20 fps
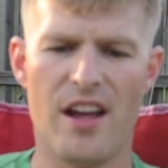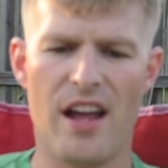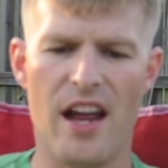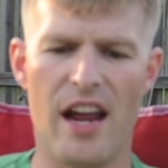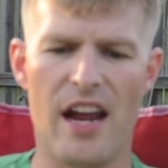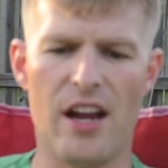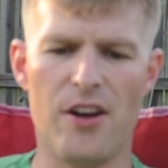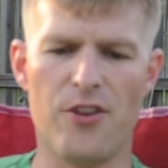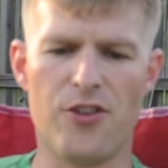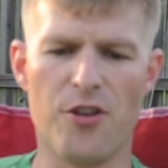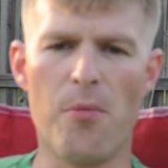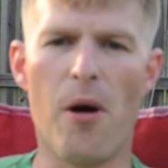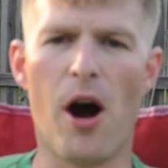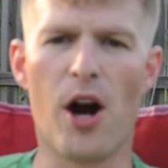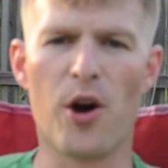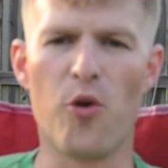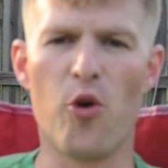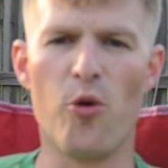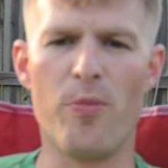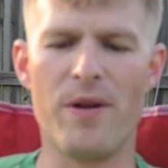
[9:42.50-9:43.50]
And
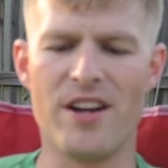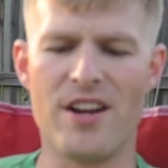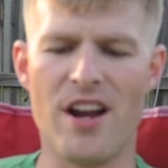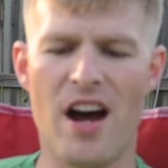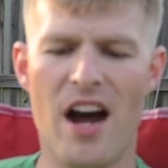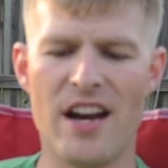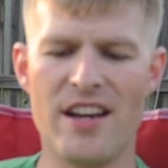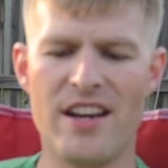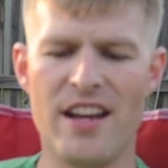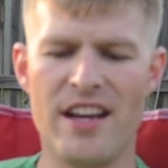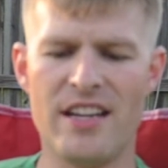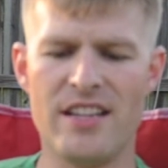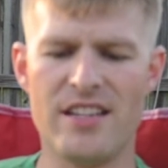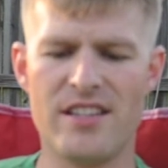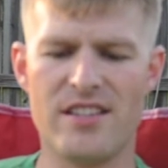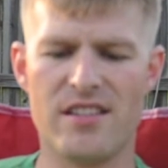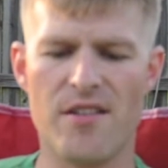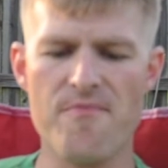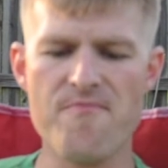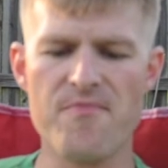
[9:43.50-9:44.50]
tomorrow will be 9
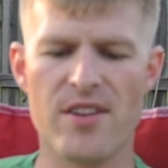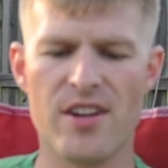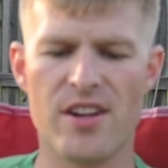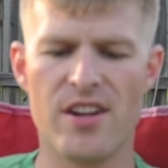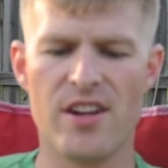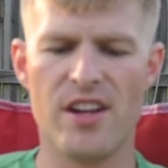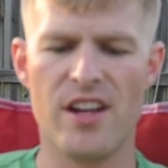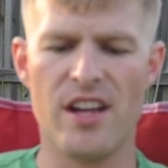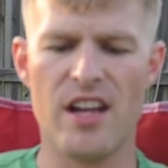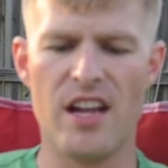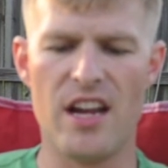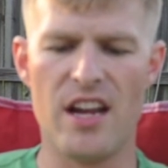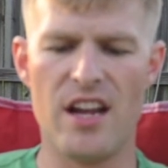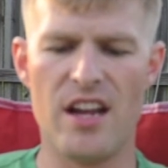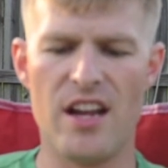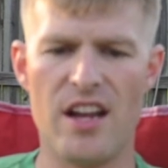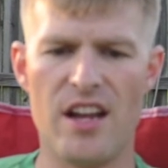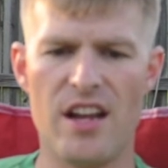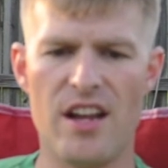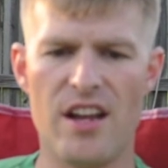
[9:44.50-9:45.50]
days
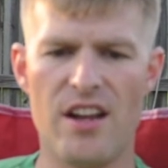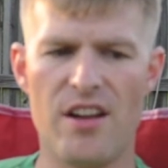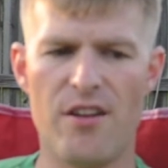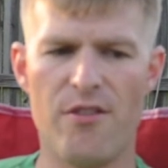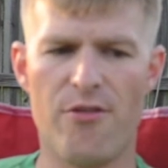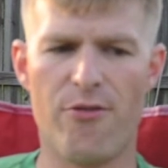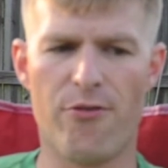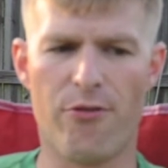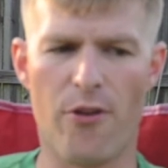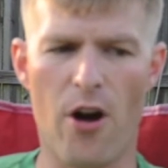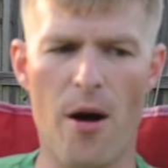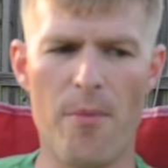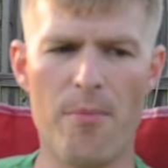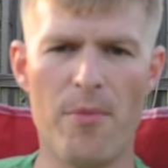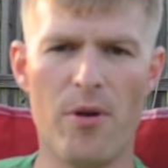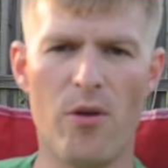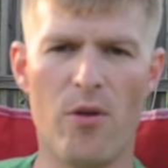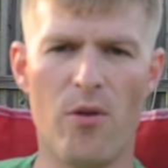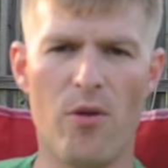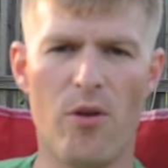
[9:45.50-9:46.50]
from
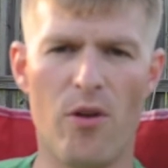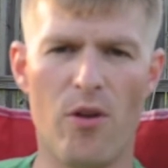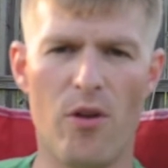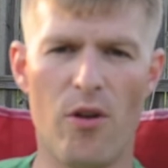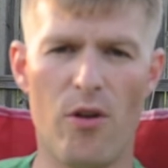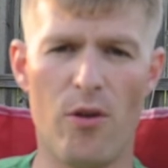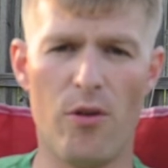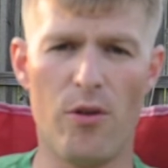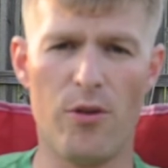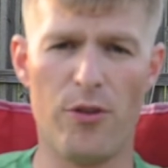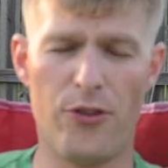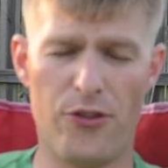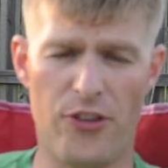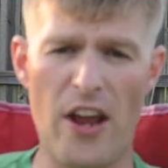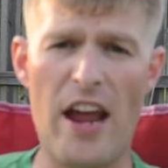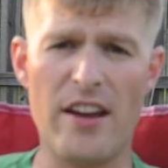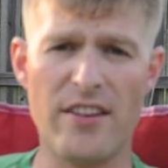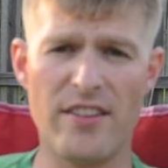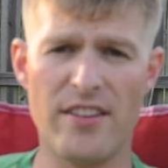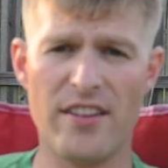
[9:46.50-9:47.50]

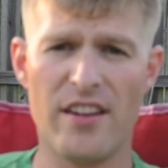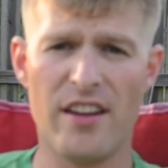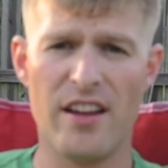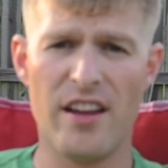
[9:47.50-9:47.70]
sent.